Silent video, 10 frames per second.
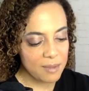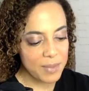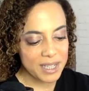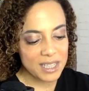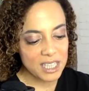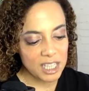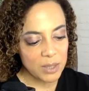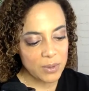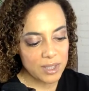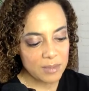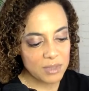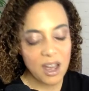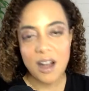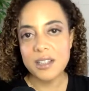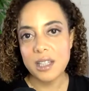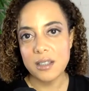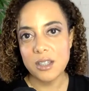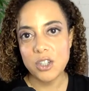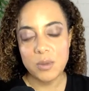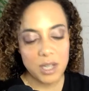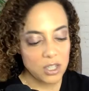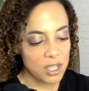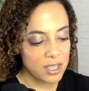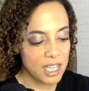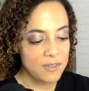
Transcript: been dealing with some toxic situations.